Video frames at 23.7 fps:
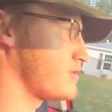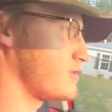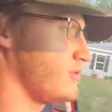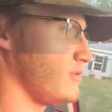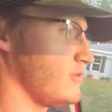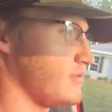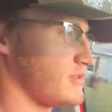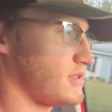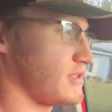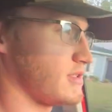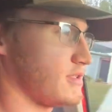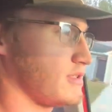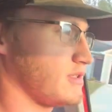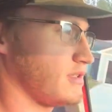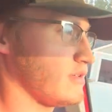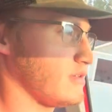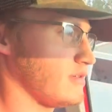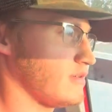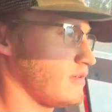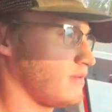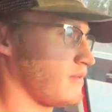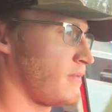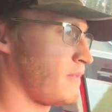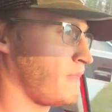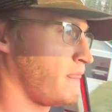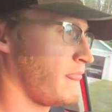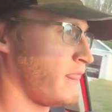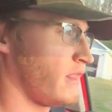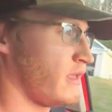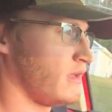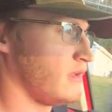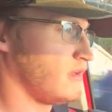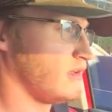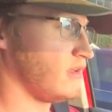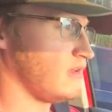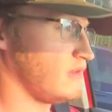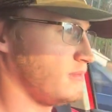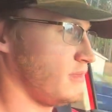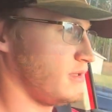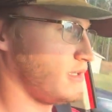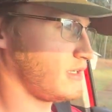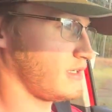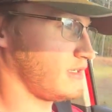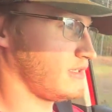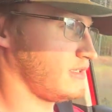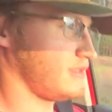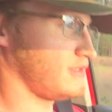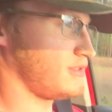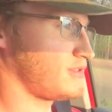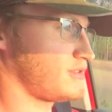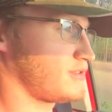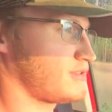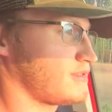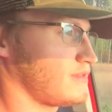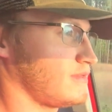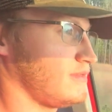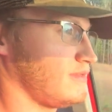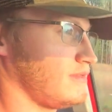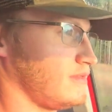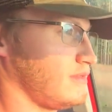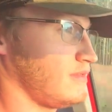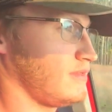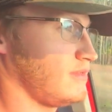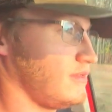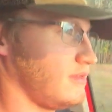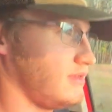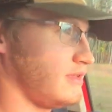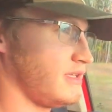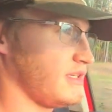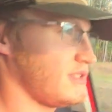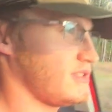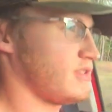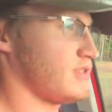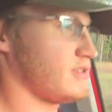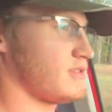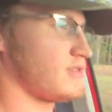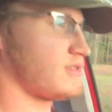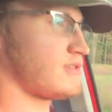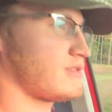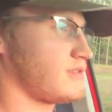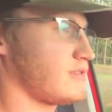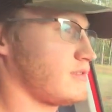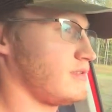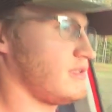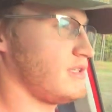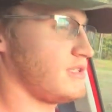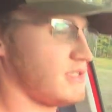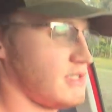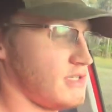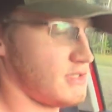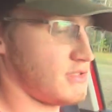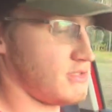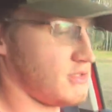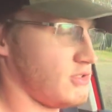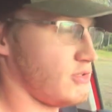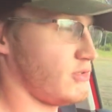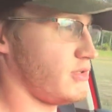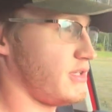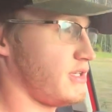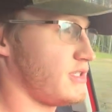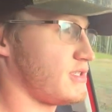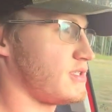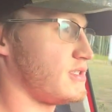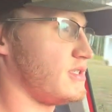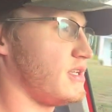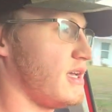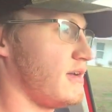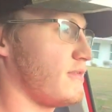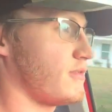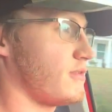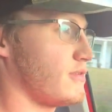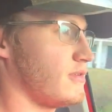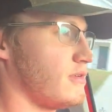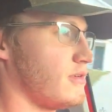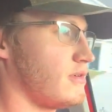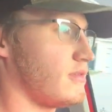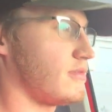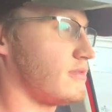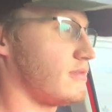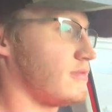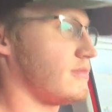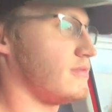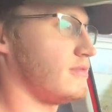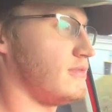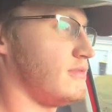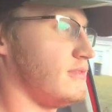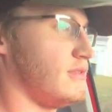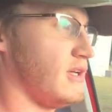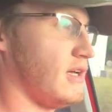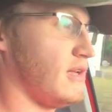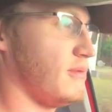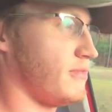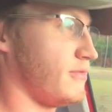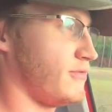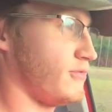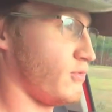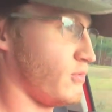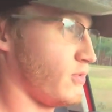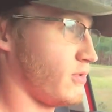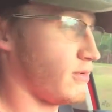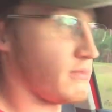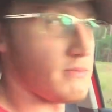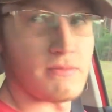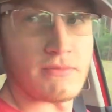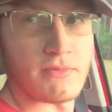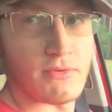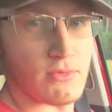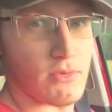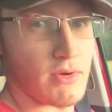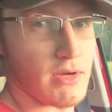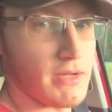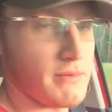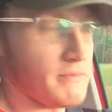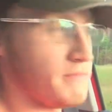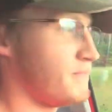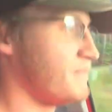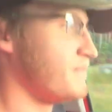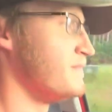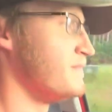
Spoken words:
the tune's considered, because this ECU he's never done before, right?